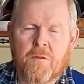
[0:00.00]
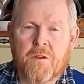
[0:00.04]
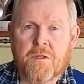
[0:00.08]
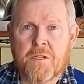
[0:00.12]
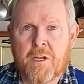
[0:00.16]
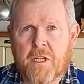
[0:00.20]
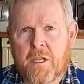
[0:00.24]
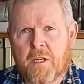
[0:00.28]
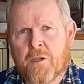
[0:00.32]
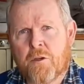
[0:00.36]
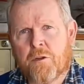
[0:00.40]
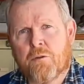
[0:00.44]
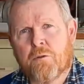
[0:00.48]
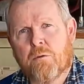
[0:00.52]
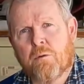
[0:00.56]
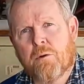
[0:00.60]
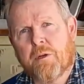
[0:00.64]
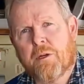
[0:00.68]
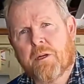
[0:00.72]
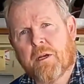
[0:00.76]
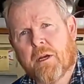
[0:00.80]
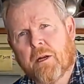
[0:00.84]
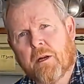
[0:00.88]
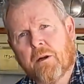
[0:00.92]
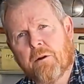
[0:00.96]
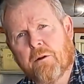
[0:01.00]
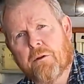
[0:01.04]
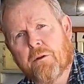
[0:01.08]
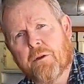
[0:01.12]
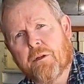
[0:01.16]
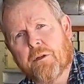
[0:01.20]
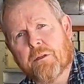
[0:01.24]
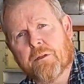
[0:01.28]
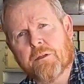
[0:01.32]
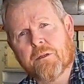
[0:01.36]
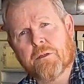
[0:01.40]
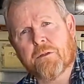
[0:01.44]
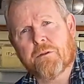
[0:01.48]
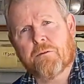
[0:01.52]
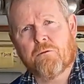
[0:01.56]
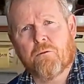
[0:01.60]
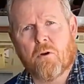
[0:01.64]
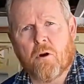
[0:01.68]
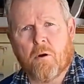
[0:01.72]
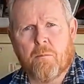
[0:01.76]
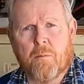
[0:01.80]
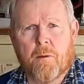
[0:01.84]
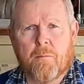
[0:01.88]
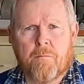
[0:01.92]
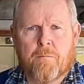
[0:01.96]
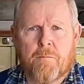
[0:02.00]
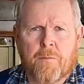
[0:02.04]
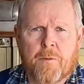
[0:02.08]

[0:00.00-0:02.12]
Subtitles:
The second tool you're going to need is a strop.